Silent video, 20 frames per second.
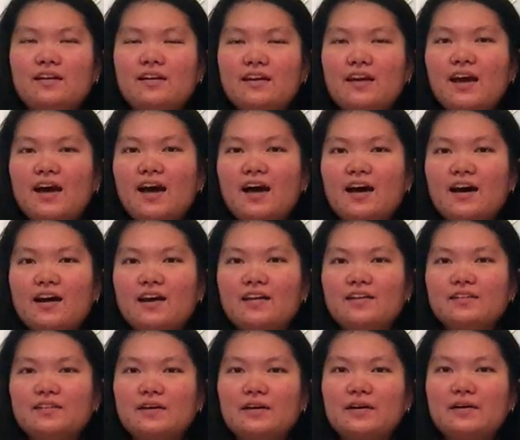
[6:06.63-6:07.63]
yeah,
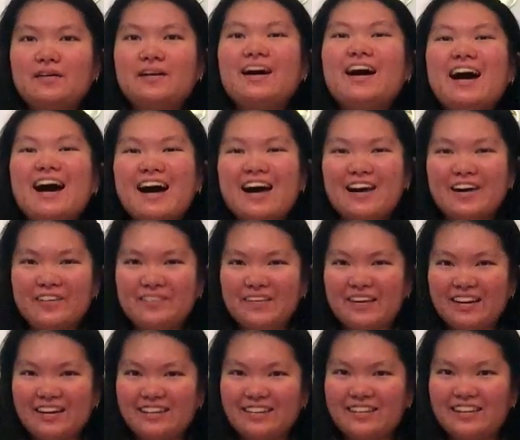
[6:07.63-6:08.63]
so I hope
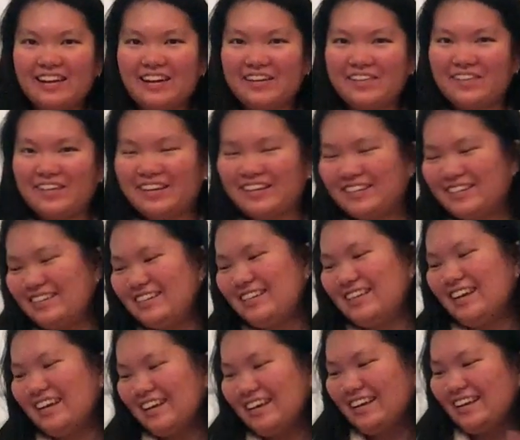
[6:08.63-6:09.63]
I answered that
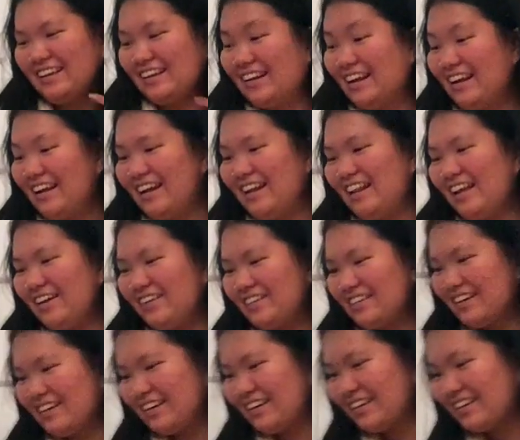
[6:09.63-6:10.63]
question. That
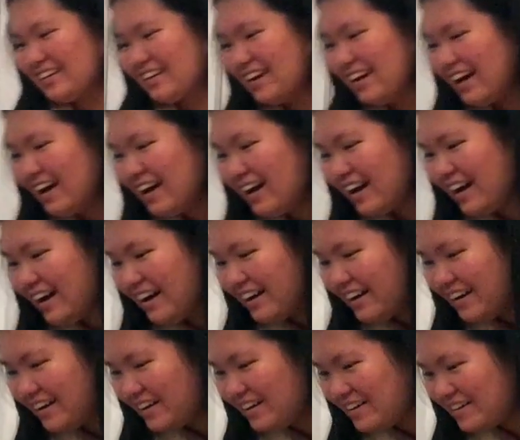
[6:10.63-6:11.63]
was
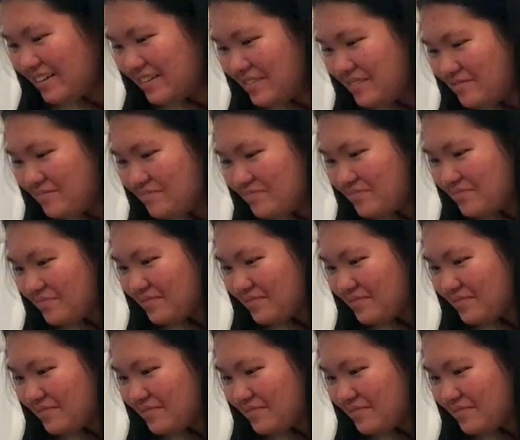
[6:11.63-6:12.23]
hard.